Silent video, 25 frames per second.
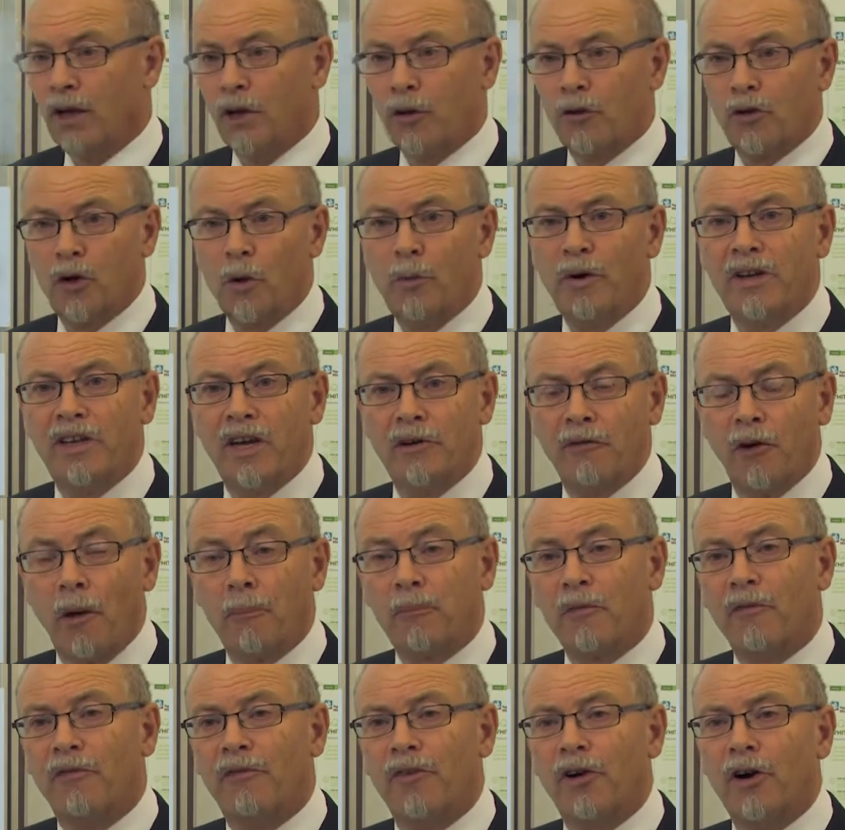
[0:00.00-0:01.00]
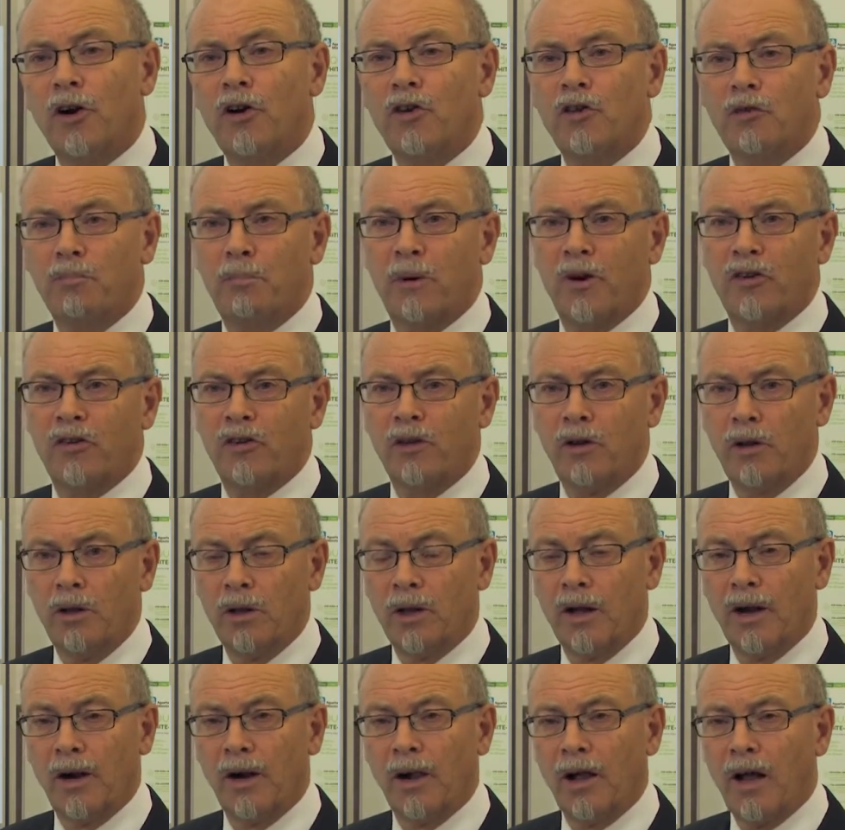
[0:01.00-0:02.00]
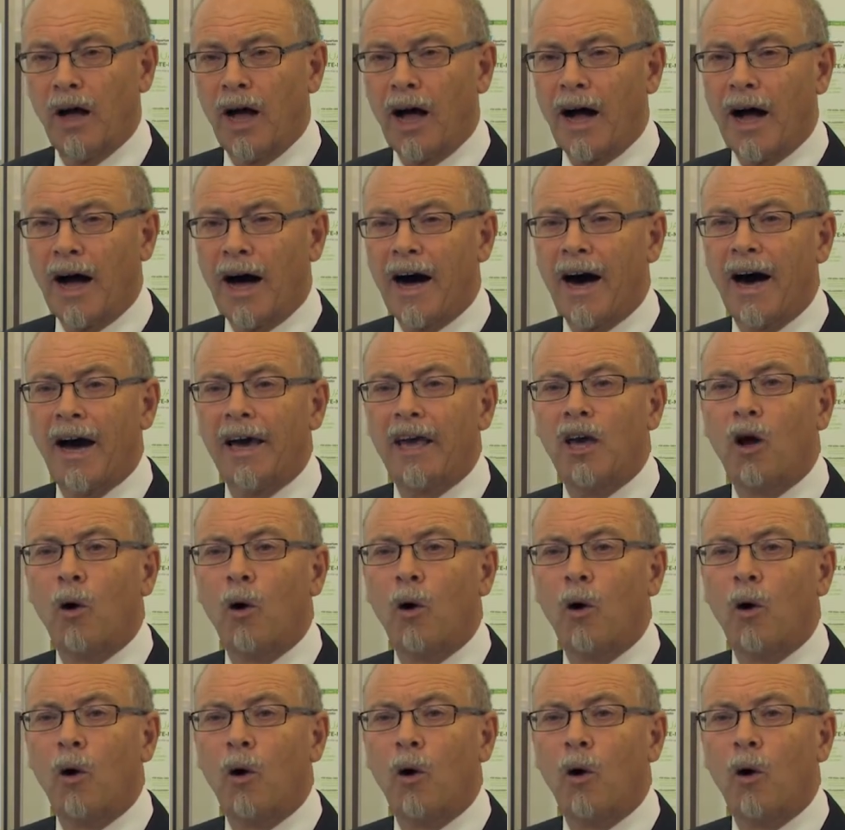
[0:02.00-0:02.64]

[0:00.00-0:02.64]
So we developed a very special high